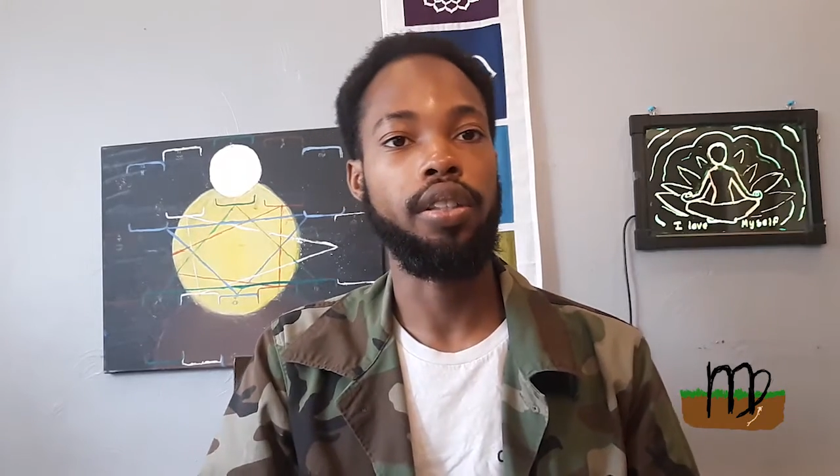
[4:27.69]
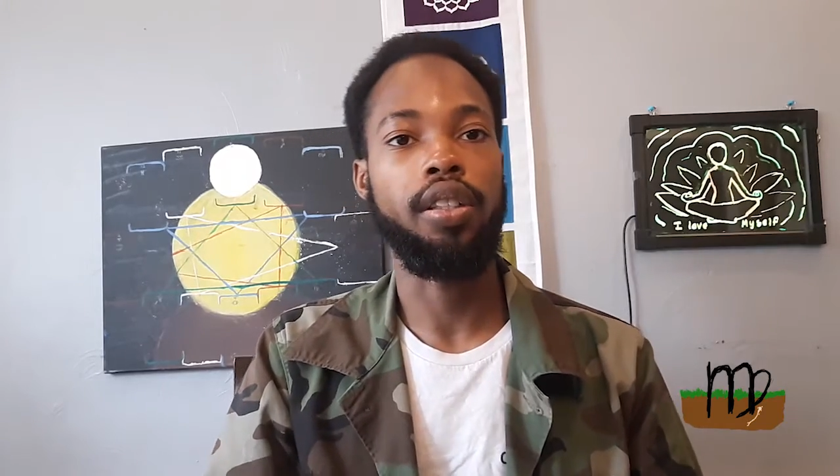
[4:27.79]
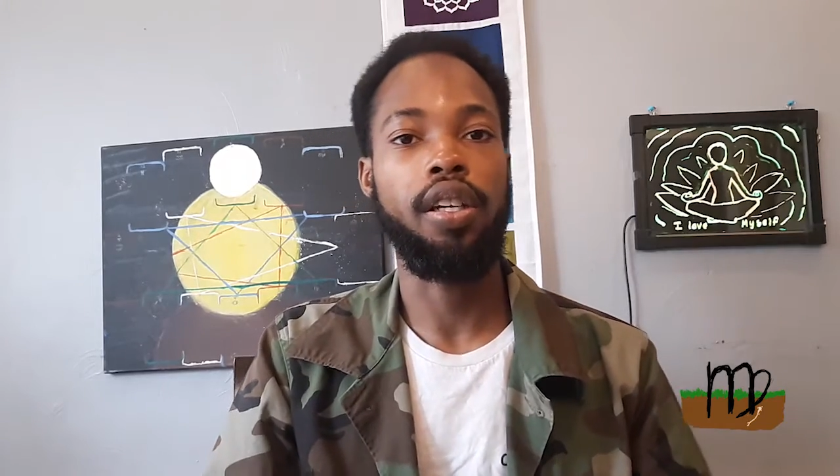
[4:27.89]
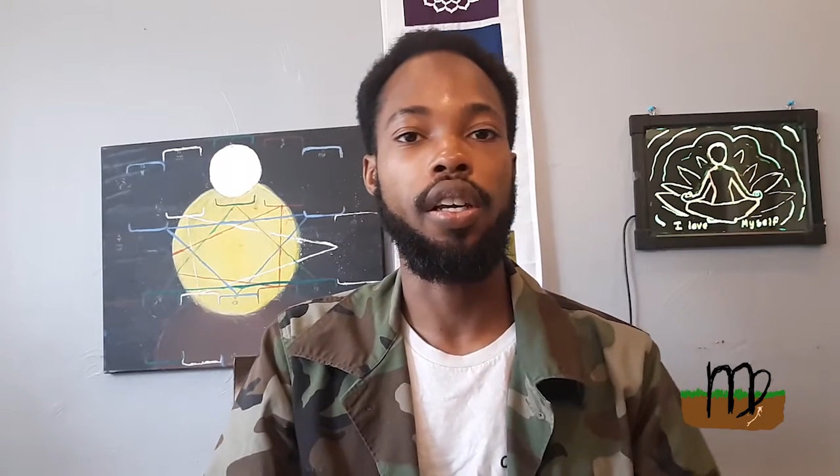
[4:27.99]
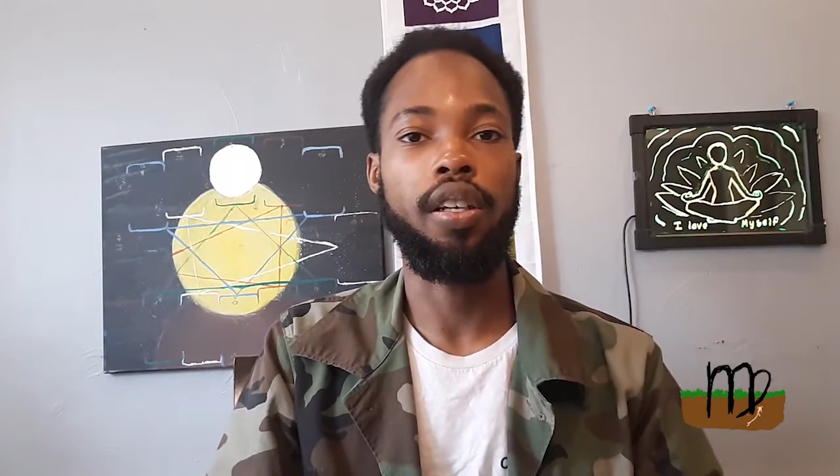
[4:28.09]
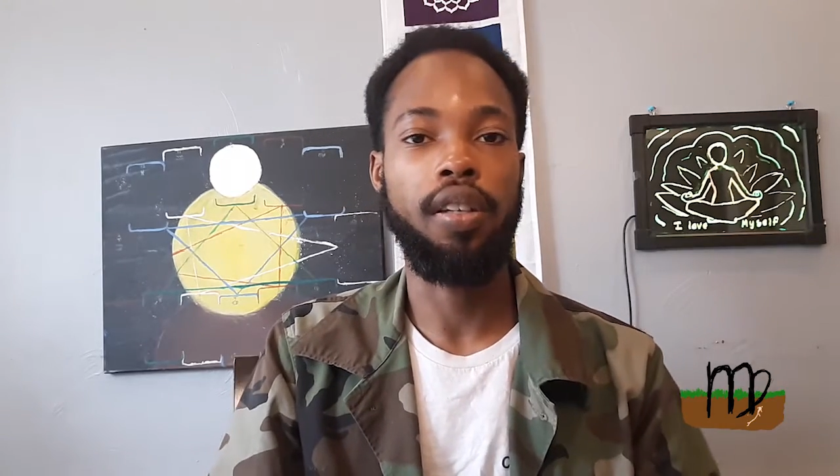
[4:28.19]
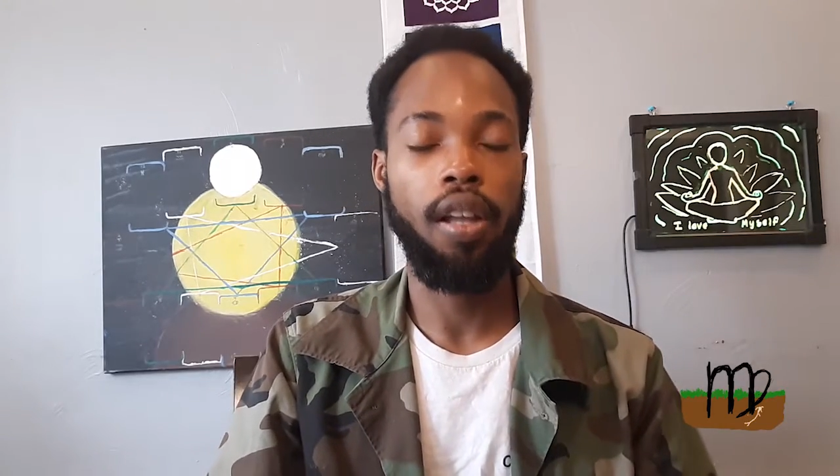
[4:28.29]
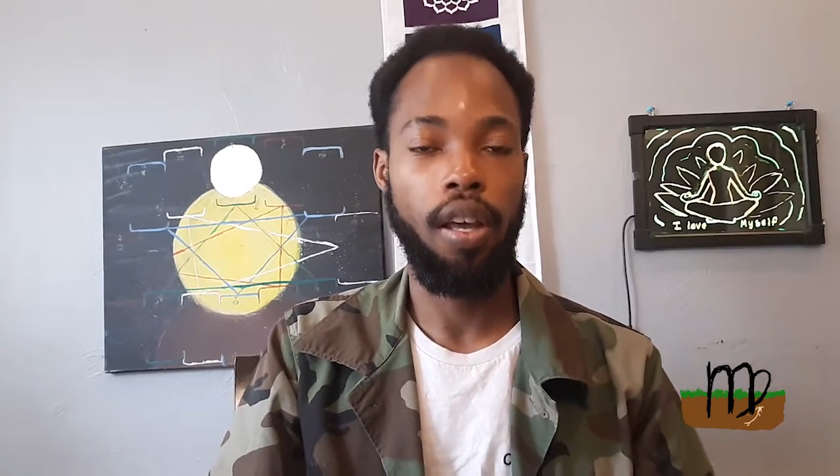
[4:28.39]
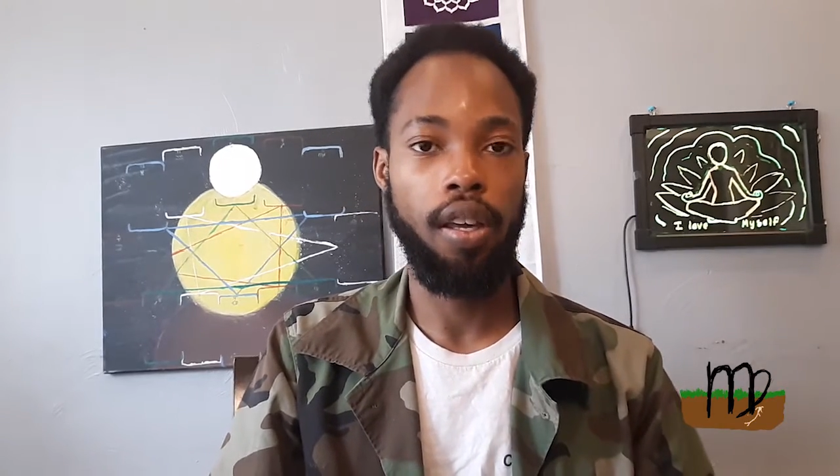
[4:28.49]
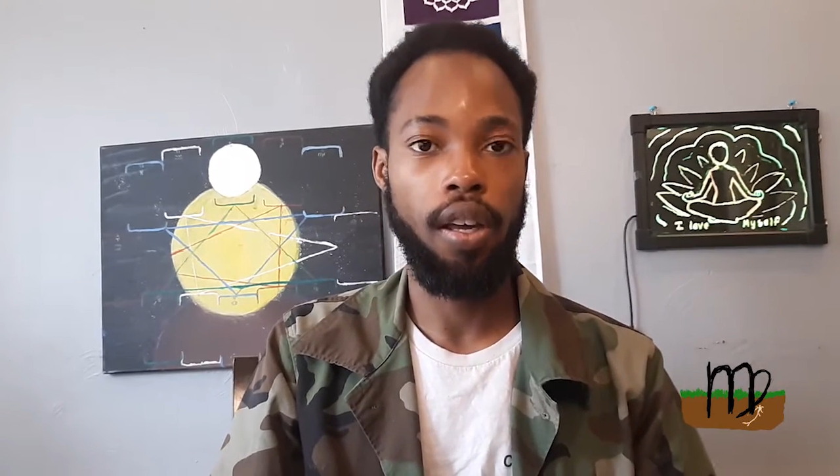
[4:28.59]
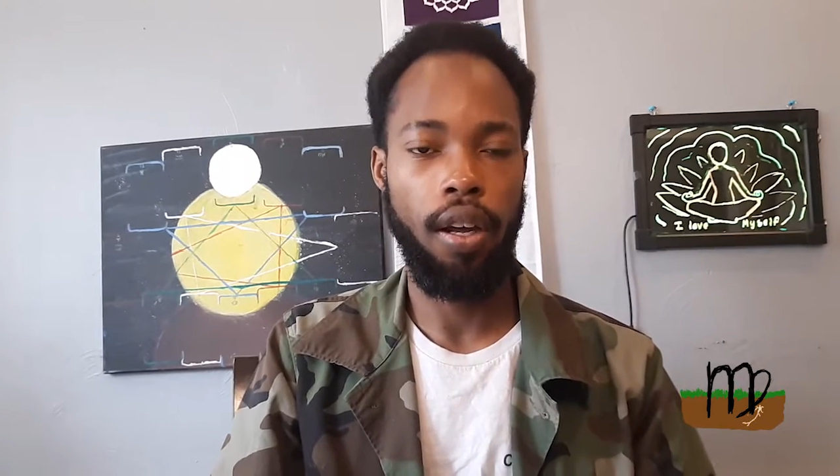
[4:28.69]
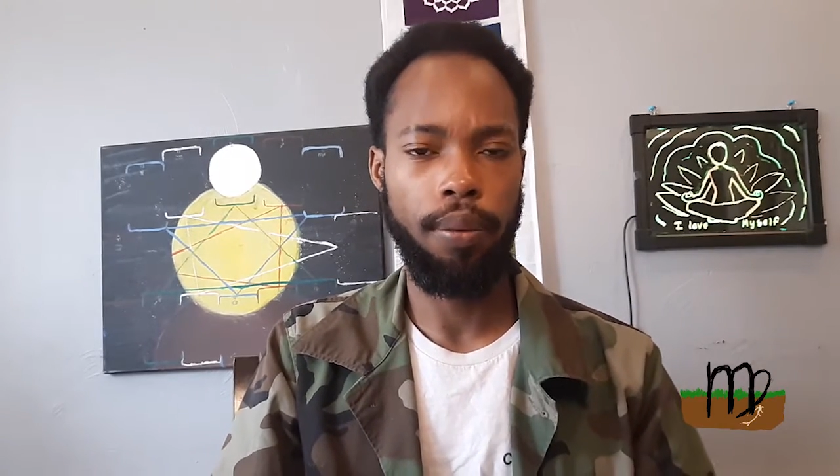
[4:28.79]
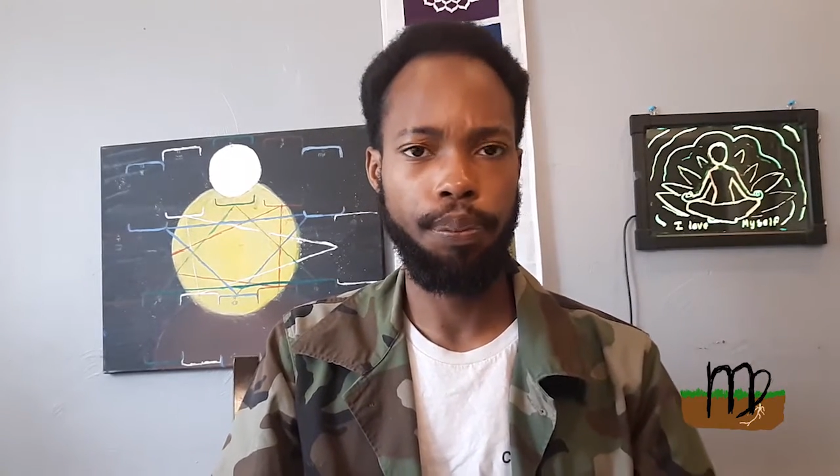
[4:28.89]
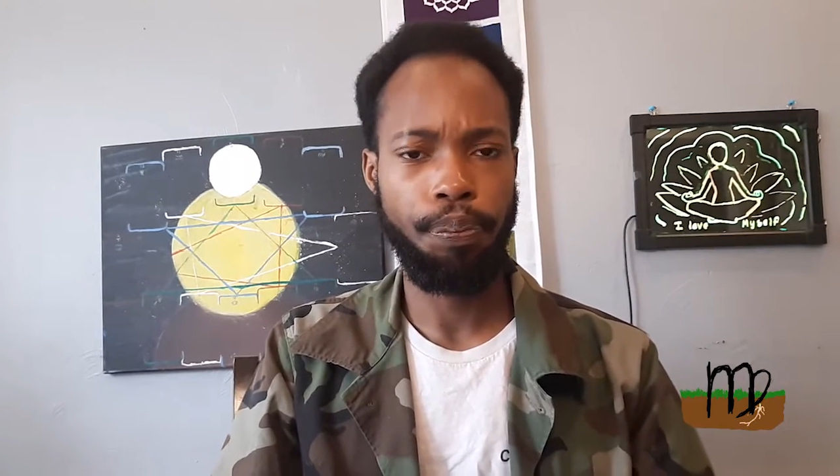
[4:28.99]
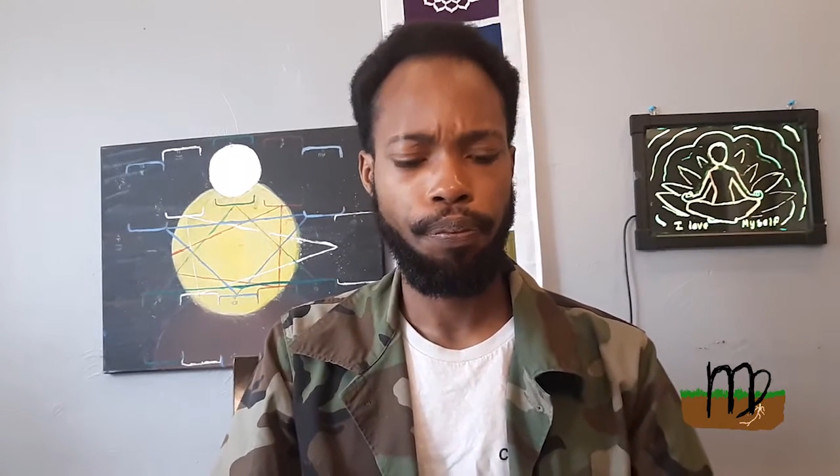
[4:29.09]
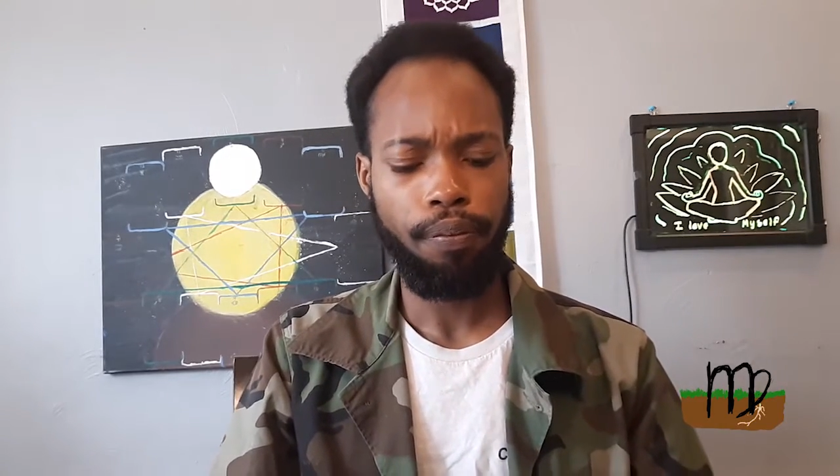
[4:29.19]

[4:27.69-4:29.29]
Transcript: and then like um,